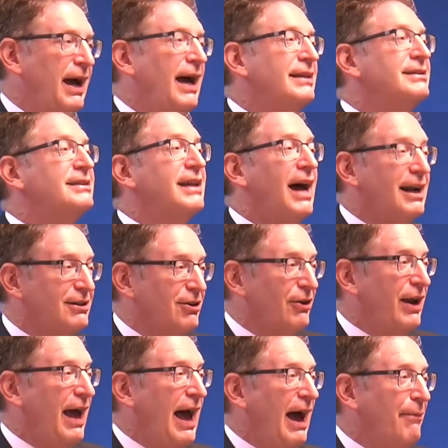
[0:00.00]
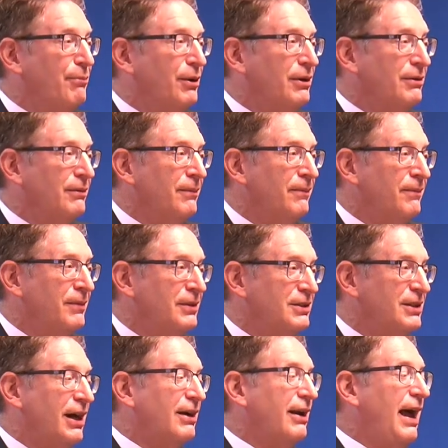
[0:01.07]
That's not going to happen.
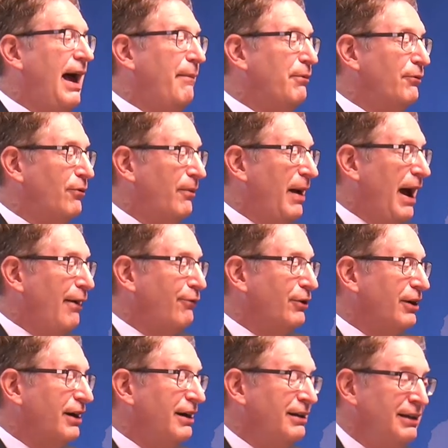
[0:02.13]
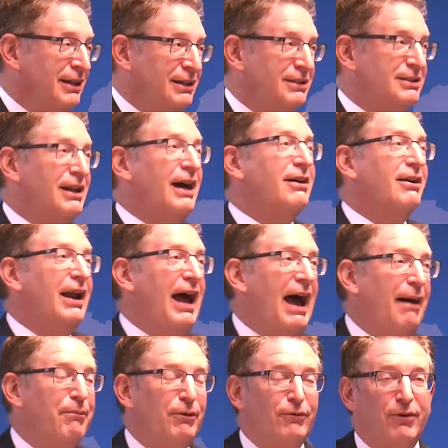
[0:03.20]
It's not going to happen from Africa. It's not going to
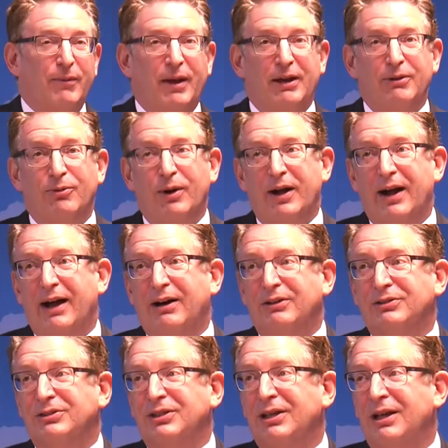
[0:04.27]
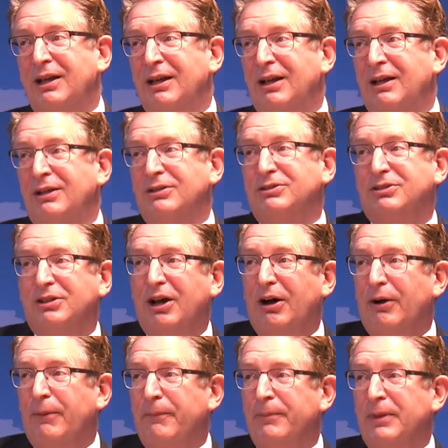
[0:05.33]
happen from anywhere else.
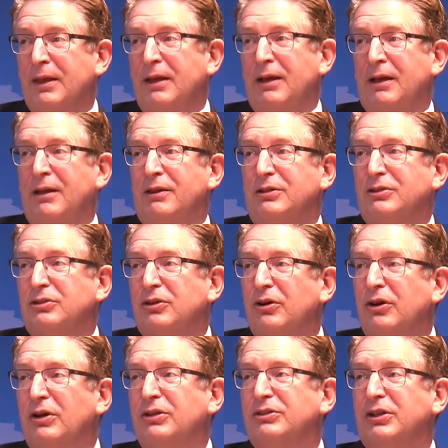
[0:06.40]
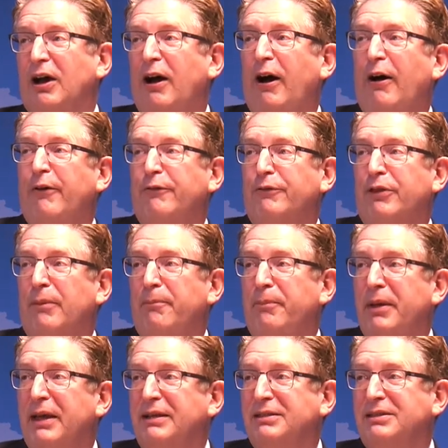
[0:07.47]
So the scourge of the
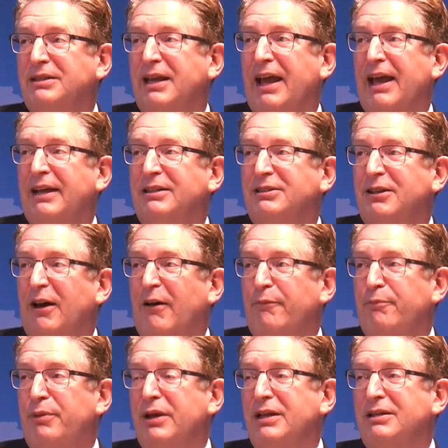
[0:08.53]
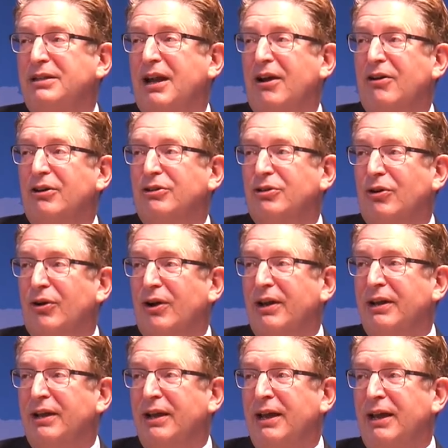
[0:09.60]
big states, of big
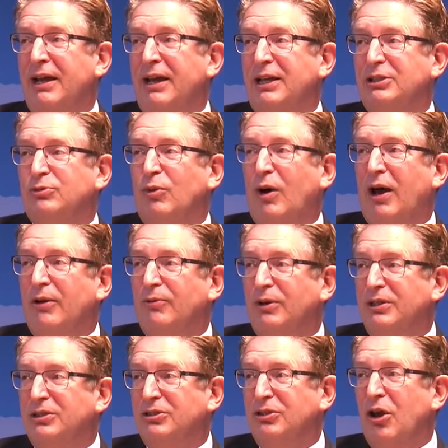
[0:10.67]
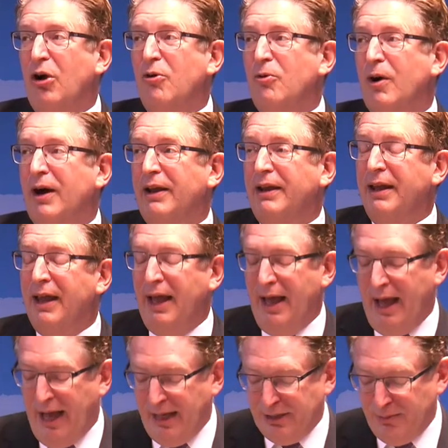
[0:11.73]
territory, is one which no one
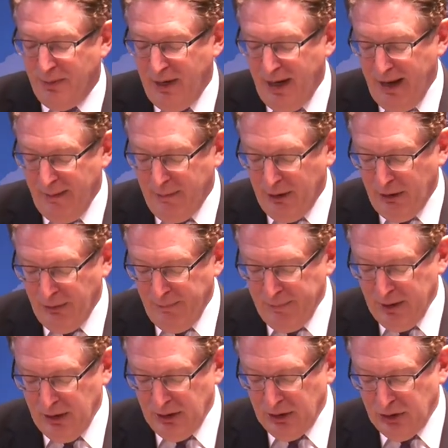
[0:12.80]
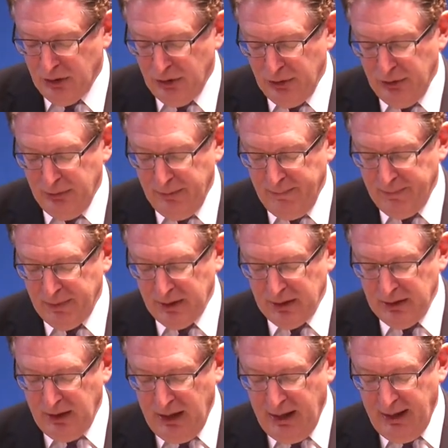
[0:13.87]
has been able to,
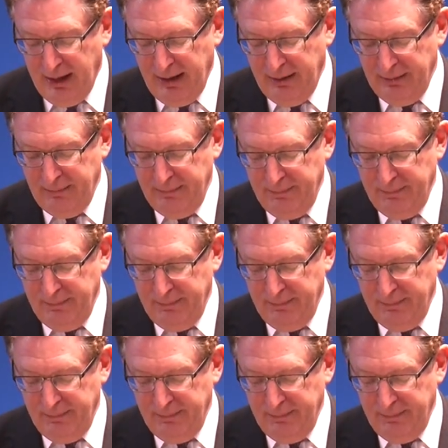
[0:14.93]
uh,